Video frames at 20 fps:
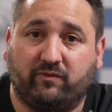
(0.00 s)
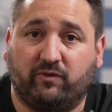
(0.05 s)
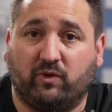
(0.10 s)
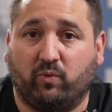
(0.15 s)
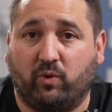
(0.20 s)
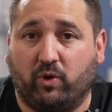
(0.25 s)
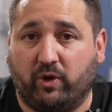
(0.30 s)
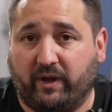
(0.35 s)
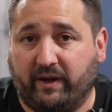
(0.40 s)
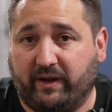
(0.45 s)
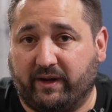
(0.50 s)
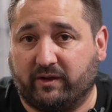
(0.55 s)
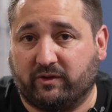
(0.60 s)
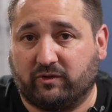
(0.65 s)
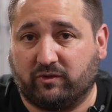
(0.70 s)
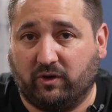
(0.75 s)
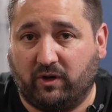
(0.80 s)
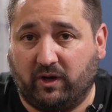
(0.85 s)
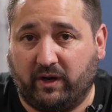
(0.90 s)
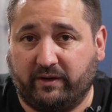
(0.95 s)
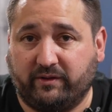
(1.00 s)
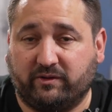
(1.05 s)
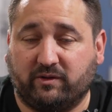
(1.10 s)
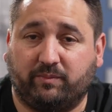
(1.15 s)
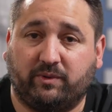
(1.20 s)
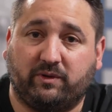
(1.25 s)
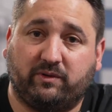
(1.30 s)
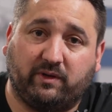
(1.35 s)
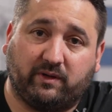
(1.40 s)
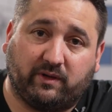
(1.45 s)
If you're working outside, is
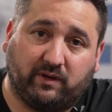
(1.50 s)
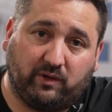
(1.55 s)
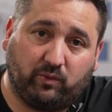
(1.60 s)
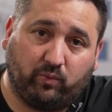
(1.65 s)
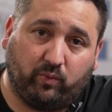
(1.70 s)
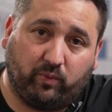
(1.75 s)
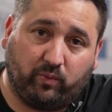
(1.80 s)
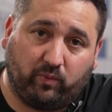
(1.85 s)
it particularly